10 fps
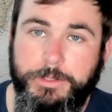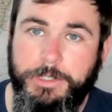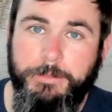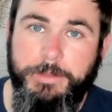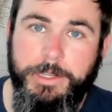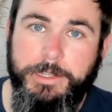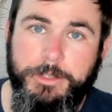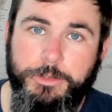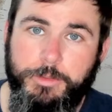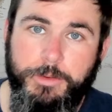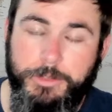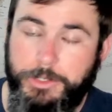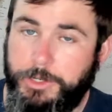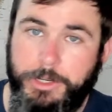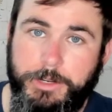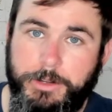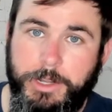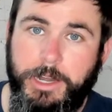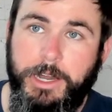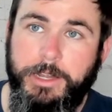something in this world, good or
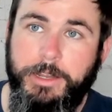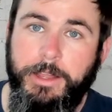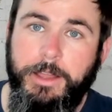not.